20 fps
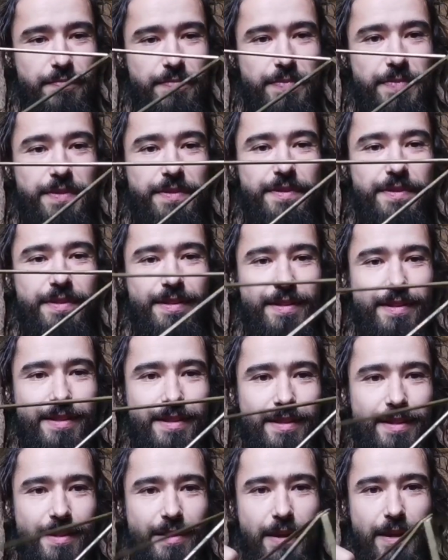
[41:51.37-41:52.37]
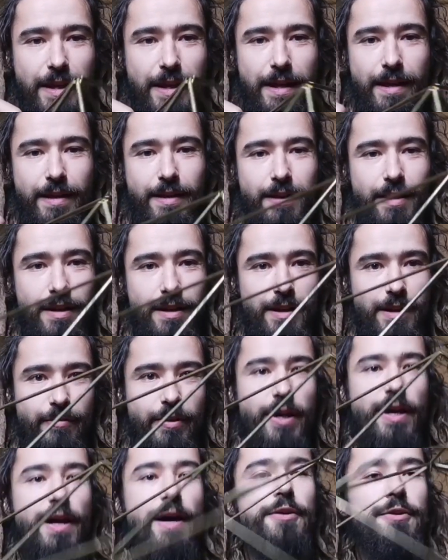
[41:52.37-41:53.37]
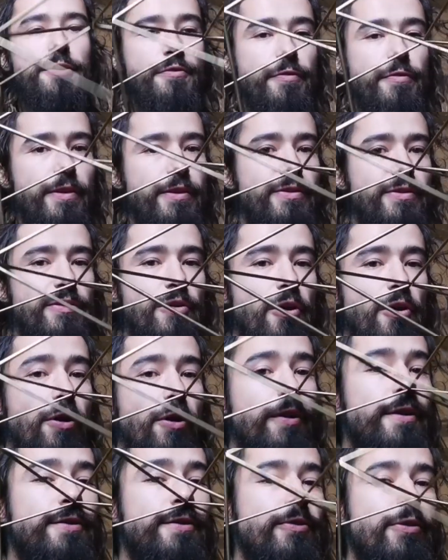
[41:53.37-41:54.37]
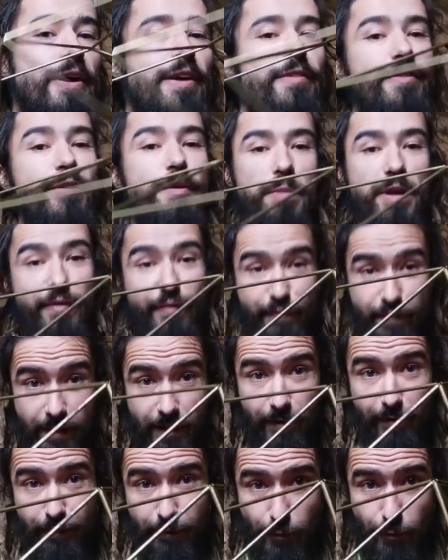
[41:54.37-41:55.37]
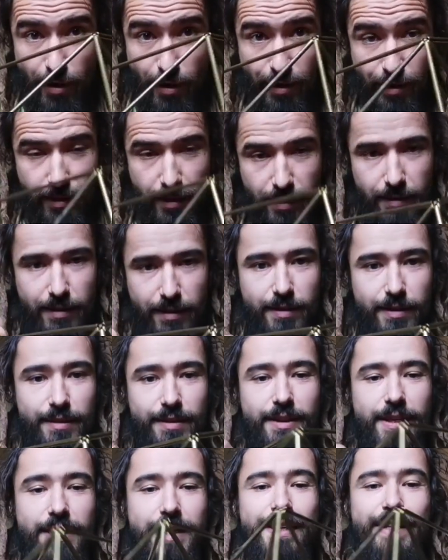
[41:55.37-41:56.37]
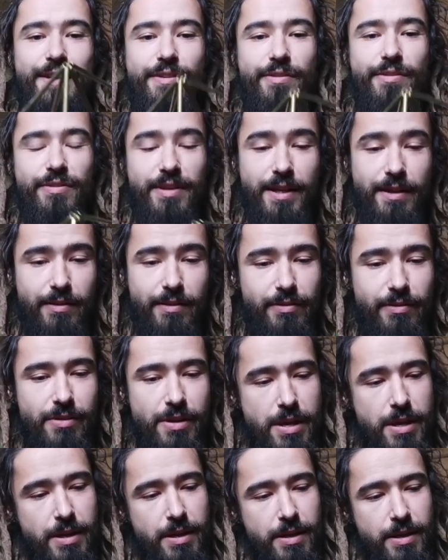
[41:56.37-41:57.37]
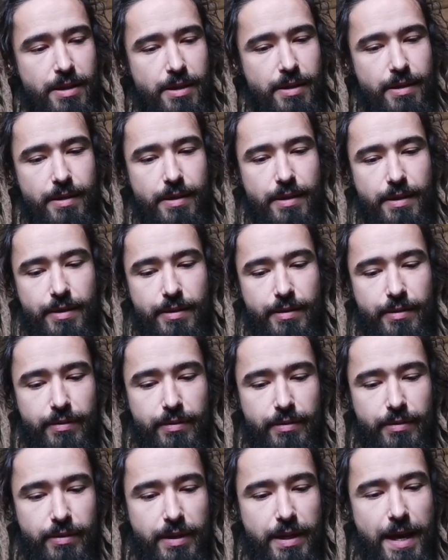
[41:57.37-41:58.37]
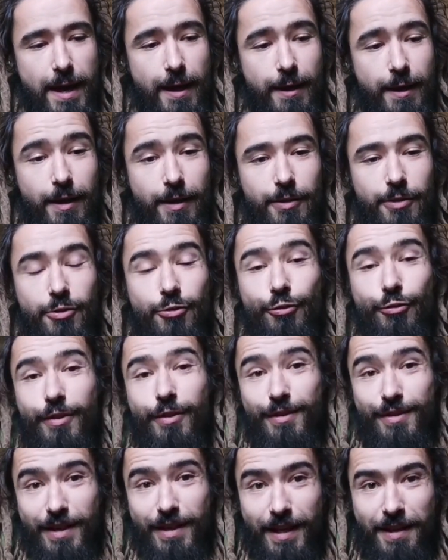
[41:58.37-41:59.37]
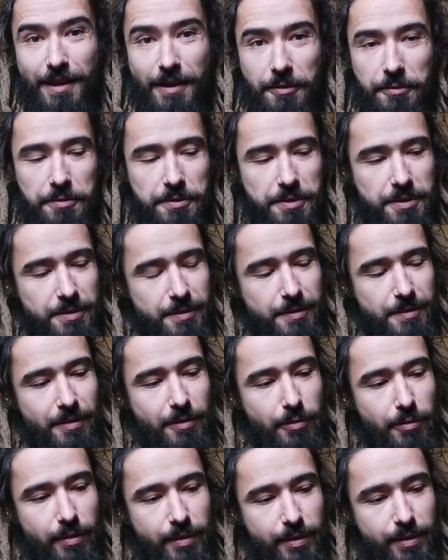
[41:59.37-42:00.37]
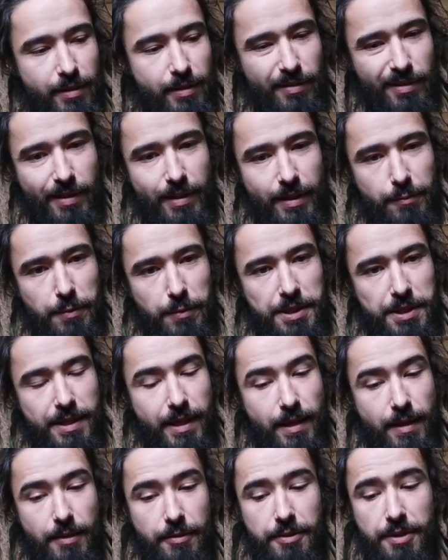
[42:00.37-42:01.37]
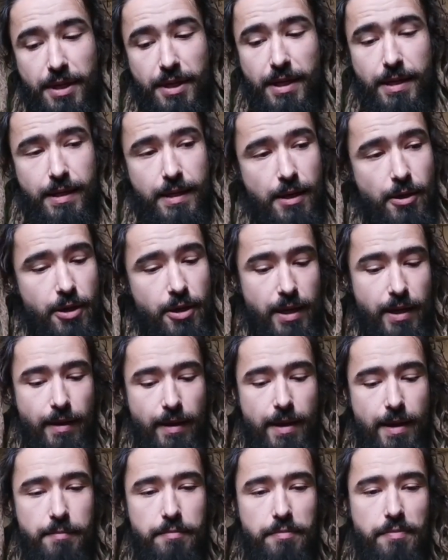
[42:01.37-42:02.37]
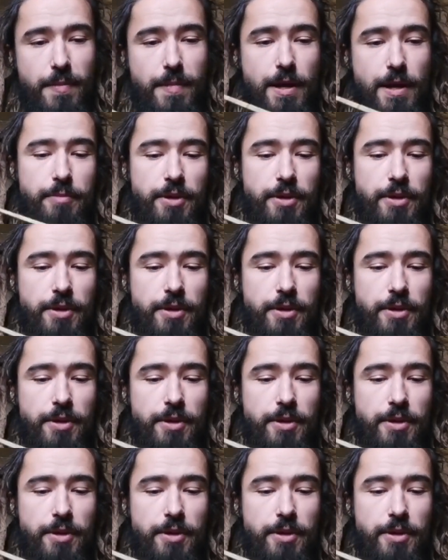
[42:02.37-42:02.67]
leaving out of this corner to have it be 5 rather than 6 is adding to the takeout, to the dozen that we take out. Okay, I'm coming out of two fingers.